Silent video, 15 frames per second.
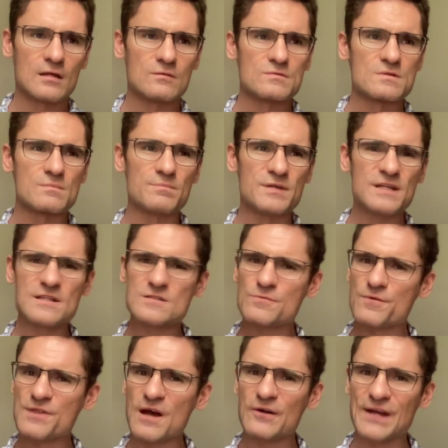it was a peace
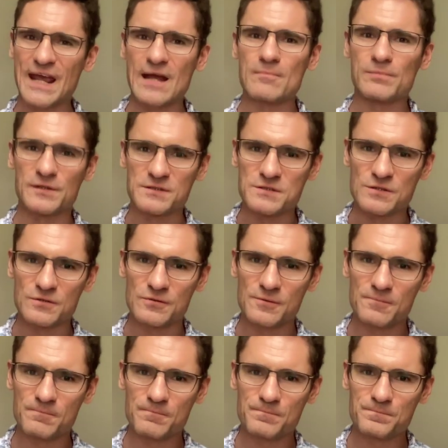without amplitude.
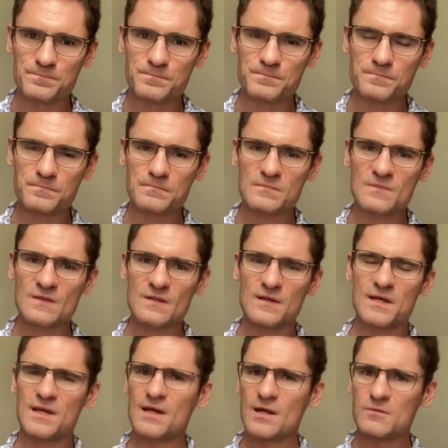
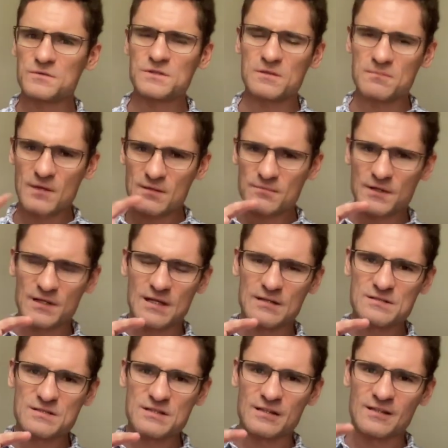And what she meant by that
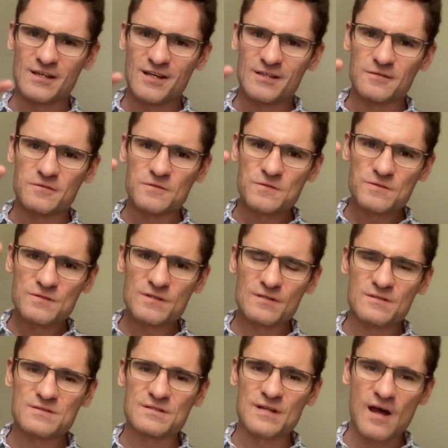is like, usually
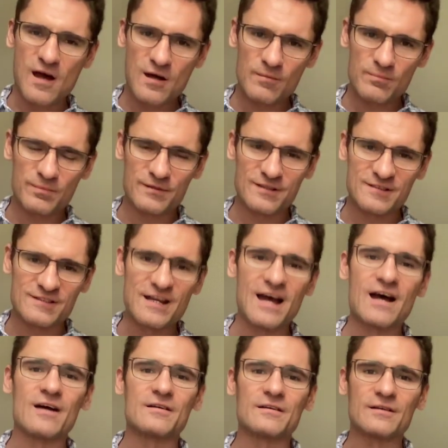there's an up and a
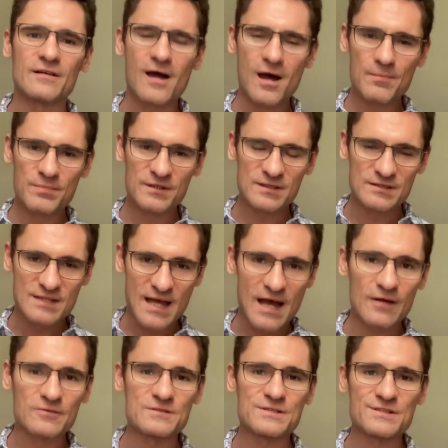down and an up and a
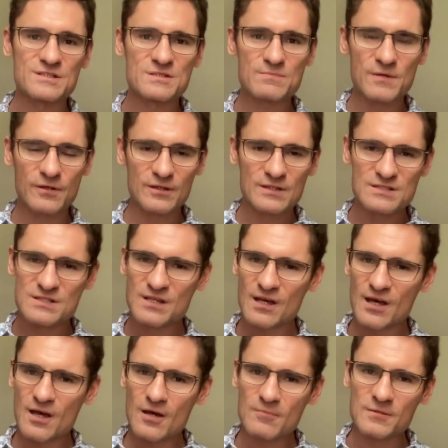down to experience.
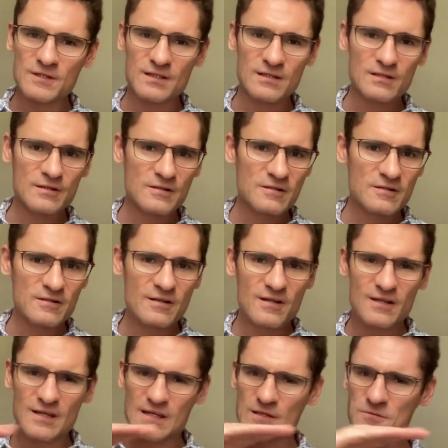But here,
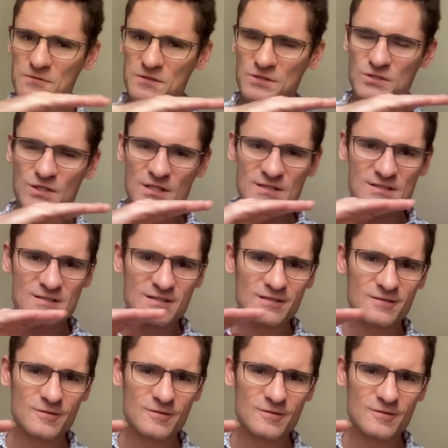it was just